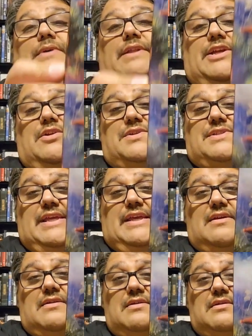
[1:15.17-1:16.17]
Here's
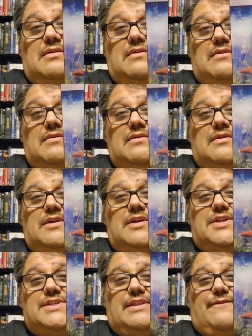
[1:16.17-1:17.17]
you
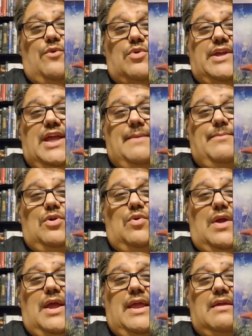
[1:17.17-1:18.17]
see the 4K
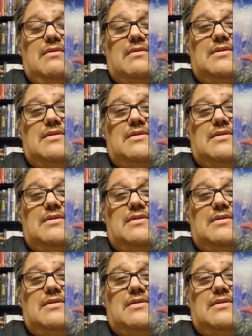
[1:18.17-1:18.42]
Blu-ray.